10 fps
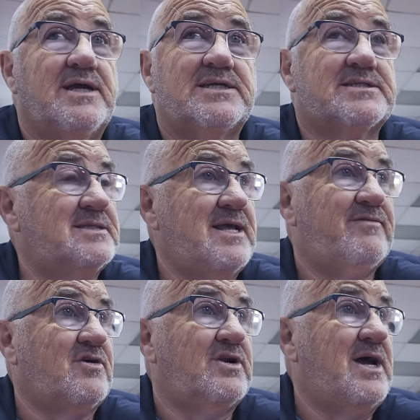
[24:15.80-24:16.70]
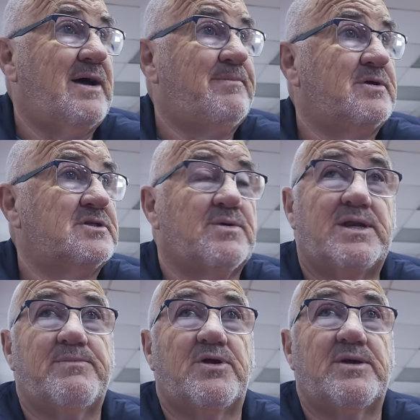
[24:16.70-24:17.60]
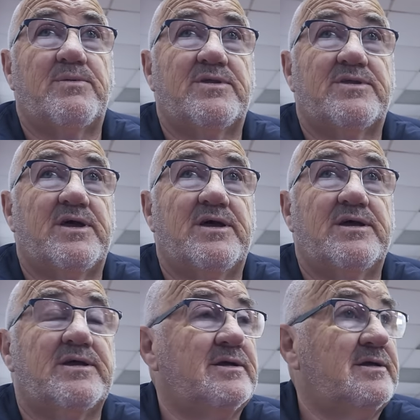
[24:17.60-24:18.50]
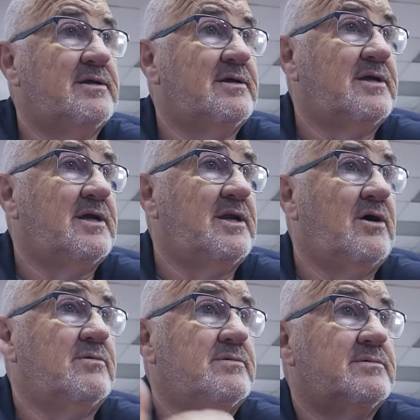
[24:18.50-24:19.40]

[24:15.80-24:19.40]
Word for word: is never going to happen to anybody with, uh, you know.